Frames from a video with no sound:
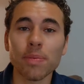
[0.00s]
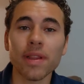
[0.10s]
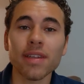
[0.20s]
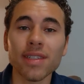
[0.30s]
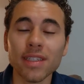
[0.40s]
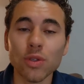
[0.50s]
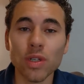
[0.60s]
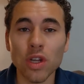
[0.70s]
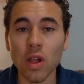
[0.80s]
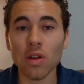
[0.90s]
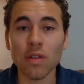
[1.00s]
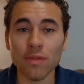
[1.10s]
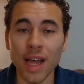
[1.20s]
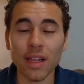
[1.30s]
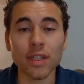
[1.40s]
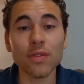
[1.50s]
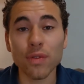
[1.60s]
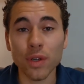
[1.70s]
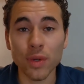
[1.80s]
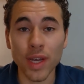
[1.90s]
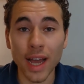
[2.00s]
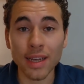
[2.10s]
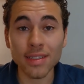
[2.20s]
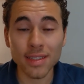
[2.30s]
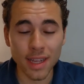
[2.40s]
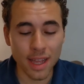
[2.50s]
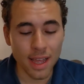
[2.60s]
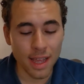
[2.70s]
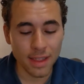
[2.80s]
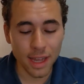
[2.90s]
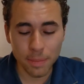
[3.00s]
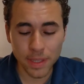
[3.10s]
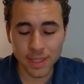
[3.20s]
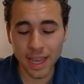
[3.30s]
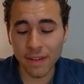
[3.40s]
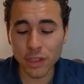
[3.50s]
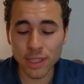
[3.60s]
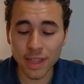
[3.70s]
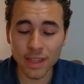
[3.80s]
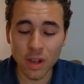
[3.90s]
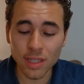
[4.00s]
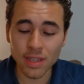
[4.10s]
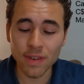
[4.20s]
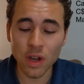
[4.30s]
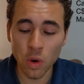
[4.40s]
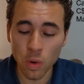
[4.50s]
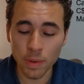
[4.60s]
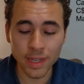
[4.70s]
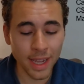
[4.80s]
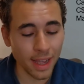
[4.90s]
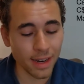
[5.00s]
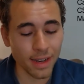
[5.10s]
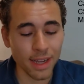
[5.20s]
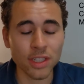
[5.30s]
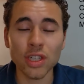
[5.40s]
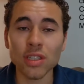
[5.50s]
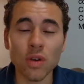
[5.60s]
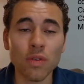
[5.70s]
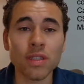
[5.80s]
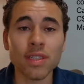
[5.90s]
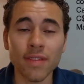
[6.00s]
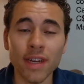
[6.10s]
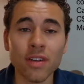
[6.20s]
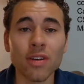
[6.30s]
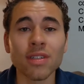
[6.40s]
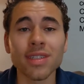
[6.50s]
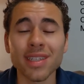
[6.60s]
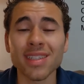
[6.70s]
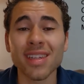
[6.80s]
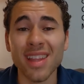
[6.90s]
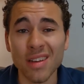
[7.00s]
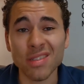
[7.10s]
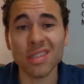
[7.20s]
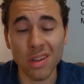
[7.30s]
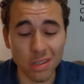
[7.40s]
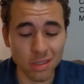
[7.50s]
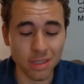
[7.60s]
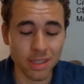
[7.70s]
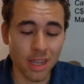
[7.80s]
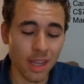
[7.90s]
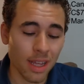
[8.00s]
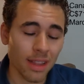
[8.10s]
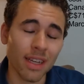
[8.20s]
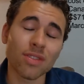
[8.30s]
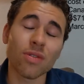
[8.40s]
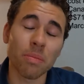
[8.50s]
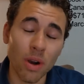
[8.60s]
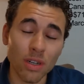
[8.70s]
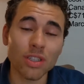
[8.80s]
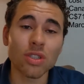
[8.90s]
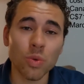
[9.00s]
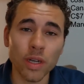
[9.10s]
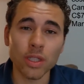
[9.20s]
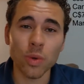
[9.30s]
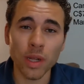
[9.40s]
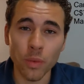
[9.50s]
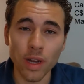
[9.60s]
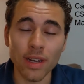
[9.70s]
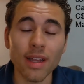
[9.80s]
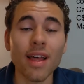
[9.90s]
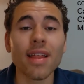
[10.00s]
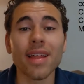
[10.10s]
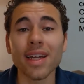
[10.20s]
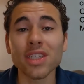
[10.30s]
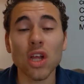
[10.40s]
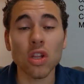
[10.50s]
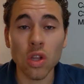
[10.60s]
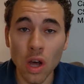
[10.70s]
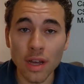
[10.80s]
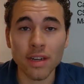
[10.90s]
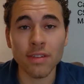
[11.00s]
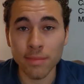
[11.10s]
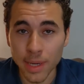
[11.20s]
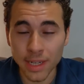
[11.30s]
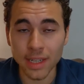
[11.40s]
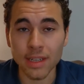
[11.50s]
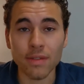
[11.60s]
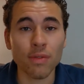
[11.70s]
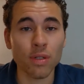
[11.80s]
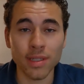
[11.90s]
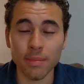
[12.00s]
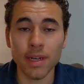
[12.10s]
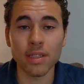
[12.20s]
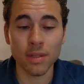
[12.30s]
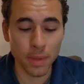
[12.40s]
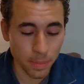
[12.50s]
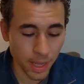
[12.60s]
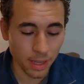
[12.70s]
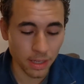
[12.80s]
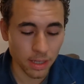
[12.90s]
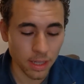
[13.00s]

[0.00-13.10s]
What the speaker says: put this into a dollar value for you guys, that puts the average selling cost of a home in Canada at just over $716,000. That's from March 2021. That is a lot of money for somebody to be paying.